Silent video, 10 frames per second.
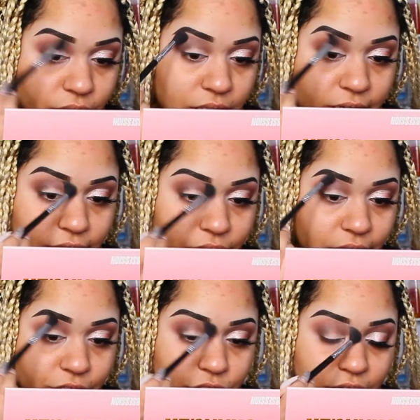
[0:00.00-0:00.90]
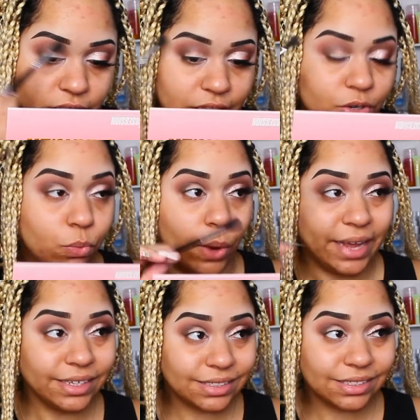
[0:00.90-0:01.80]
I really like their light shades, like they're
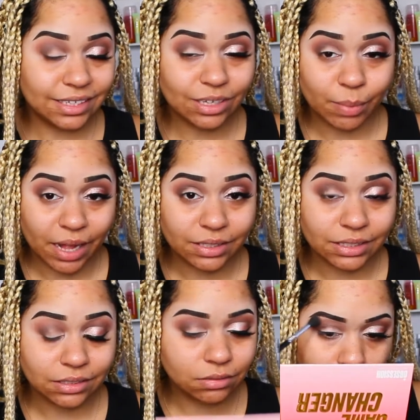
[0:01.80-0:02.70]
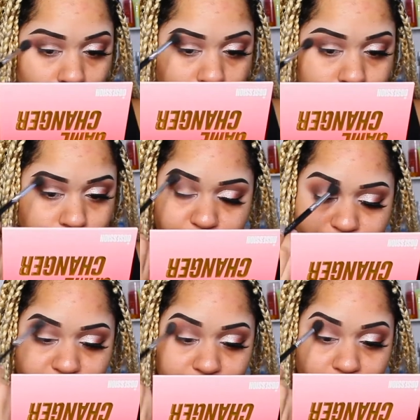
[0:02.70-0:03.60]
whites in their palette. Y'all
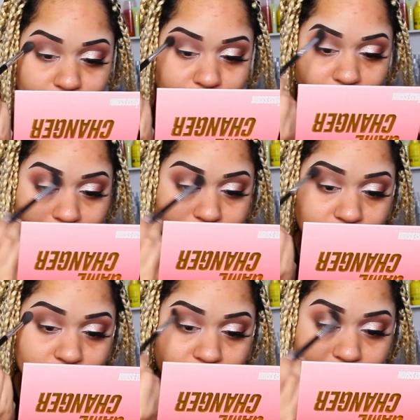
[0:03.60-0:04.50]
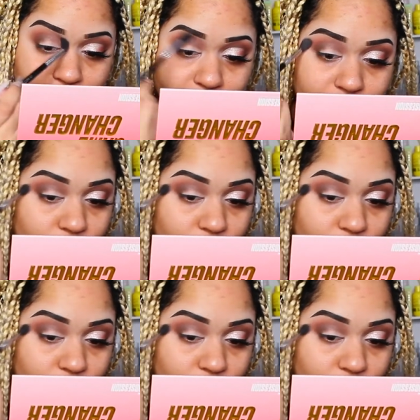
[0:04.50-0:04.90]
missing out if y'all haven't done it yet.